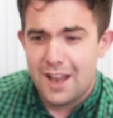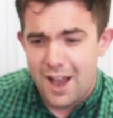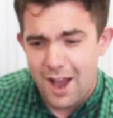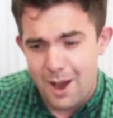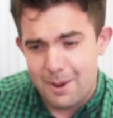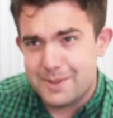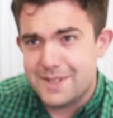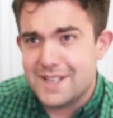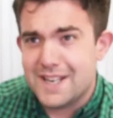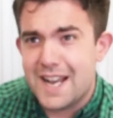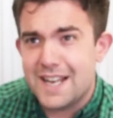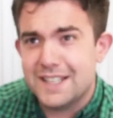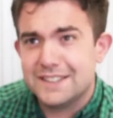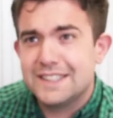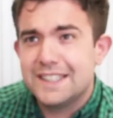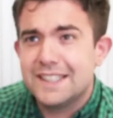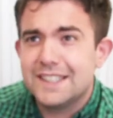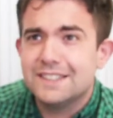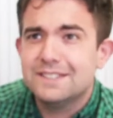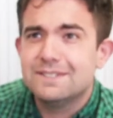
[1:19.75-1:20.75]
I was an
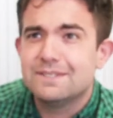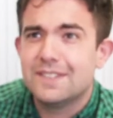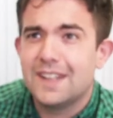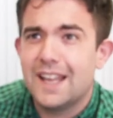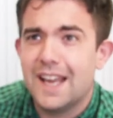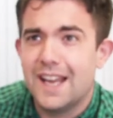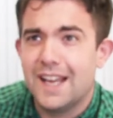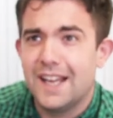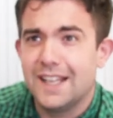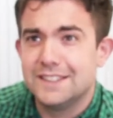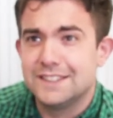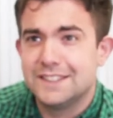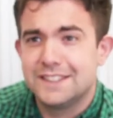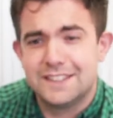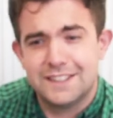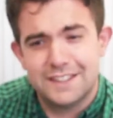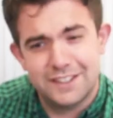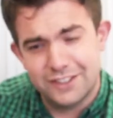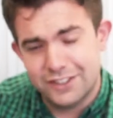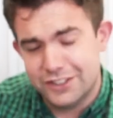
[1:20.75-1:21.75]
actor, and
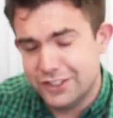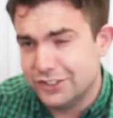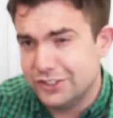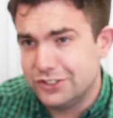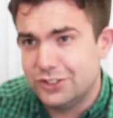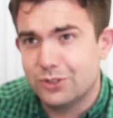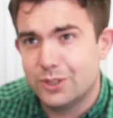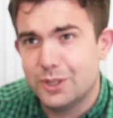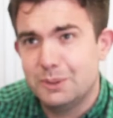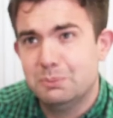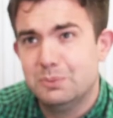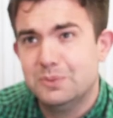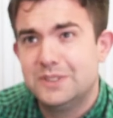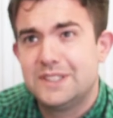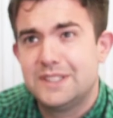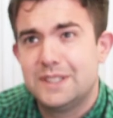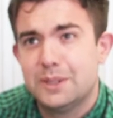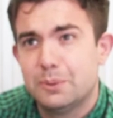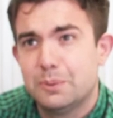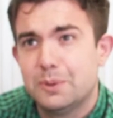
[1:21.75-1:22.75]
the dream
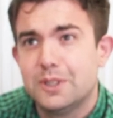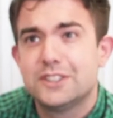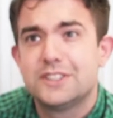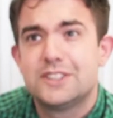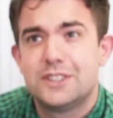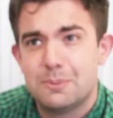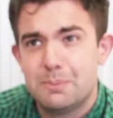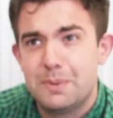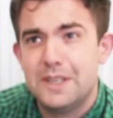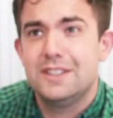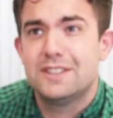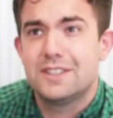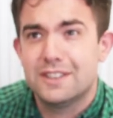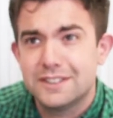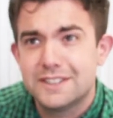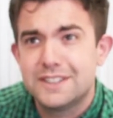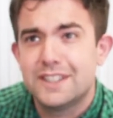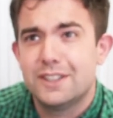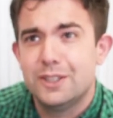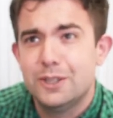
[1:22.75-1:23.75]
still was to be
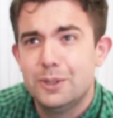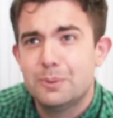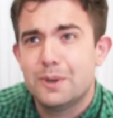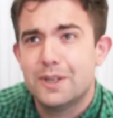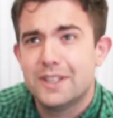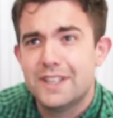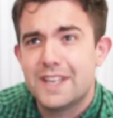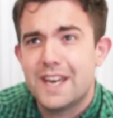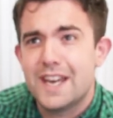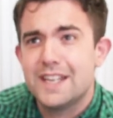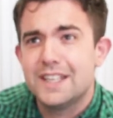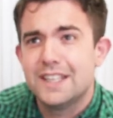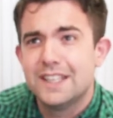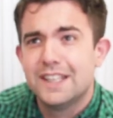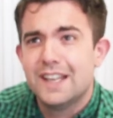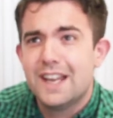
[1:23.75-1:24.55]
Doctor Who one day.